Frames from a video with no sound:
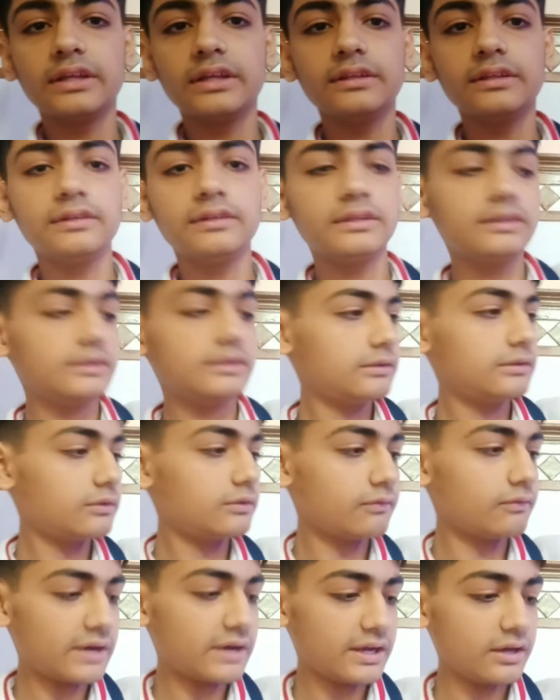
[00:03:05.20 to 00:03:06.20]
see this is the
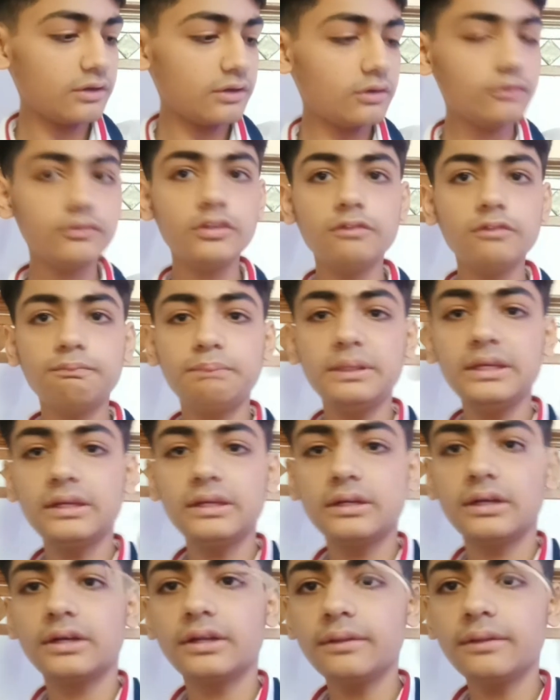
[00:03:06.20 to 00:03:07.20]
wire of the
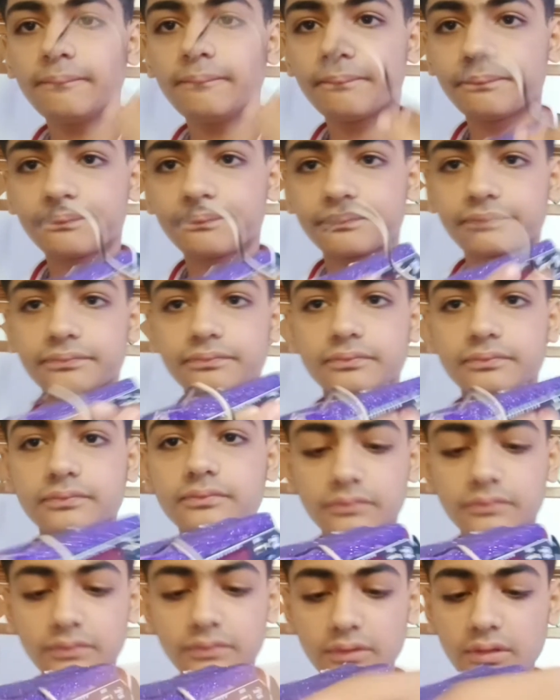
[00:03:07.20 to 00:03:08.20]
speaker.
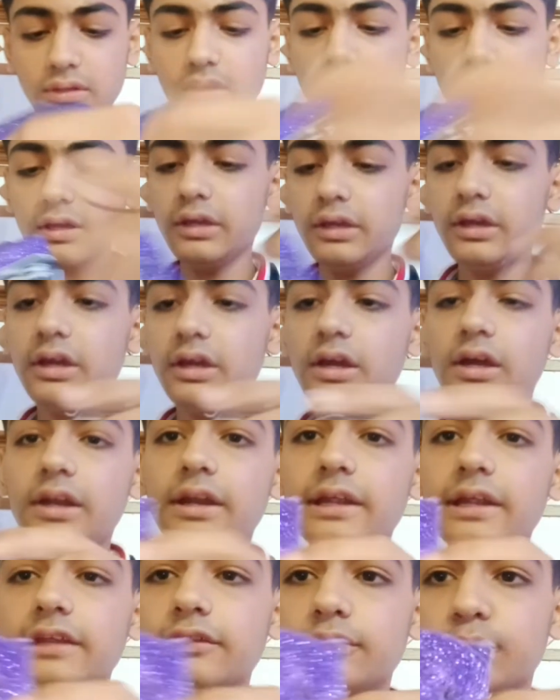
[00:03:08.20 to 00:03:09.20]
Here
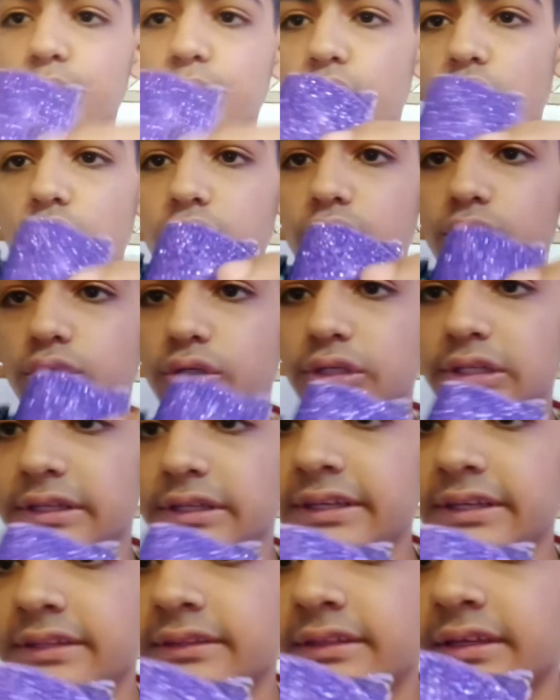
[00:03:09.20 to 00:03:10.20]
a small hole,
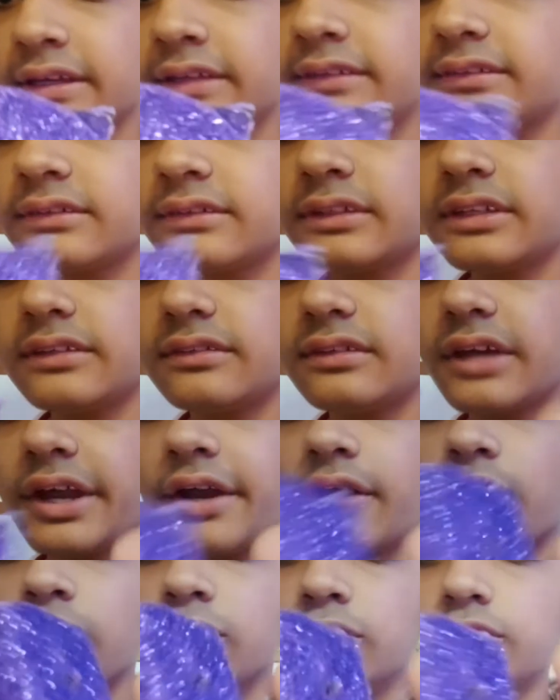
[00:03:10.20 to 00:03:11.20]
this side
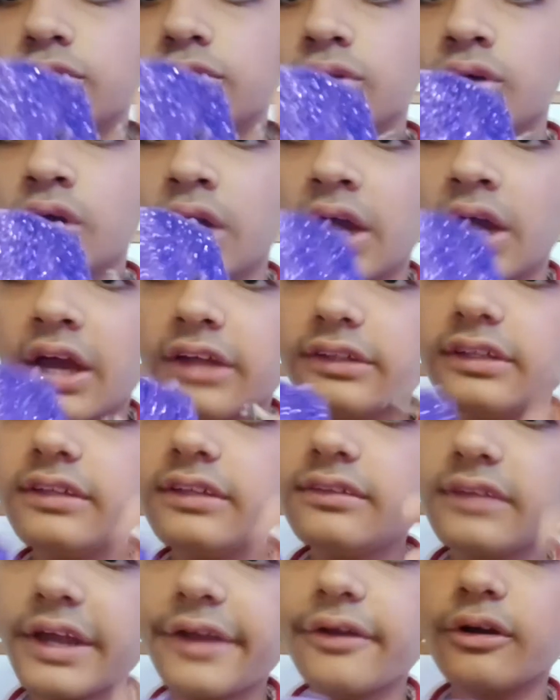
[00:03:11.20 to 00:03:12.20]
also, this
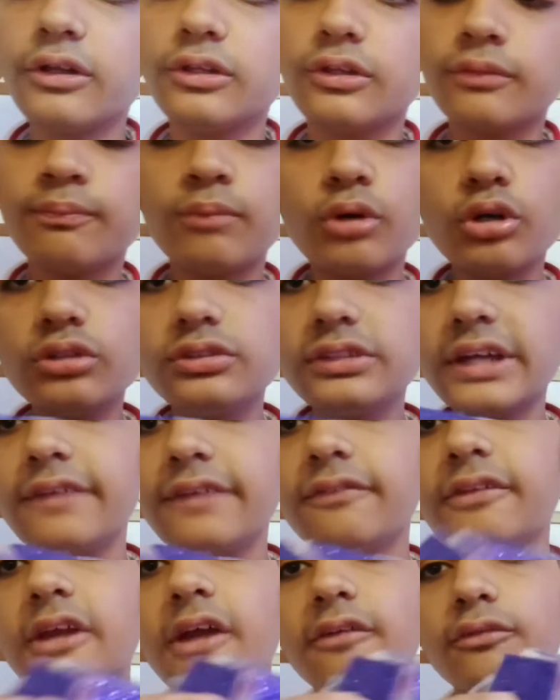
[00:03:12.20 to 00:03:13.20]
side, both side
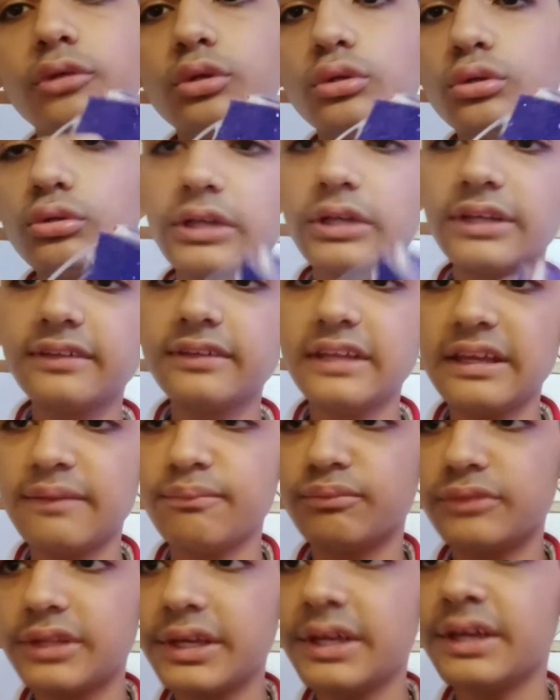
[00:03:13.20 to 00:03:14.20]
we have to do the same
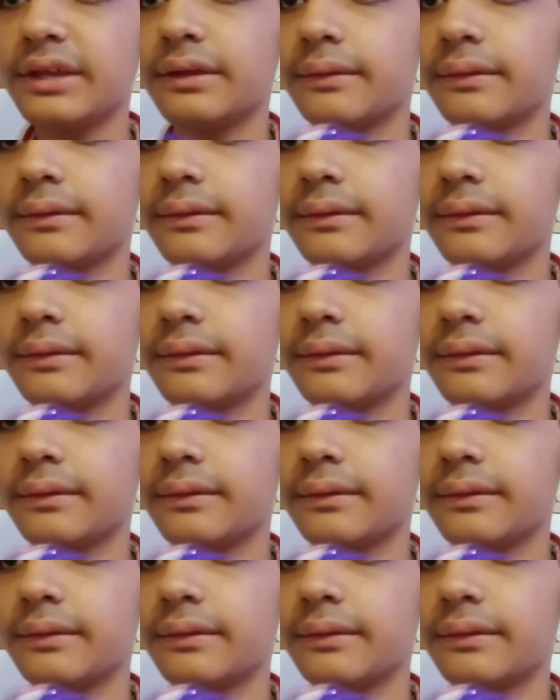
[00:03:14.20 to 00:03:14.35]
thing.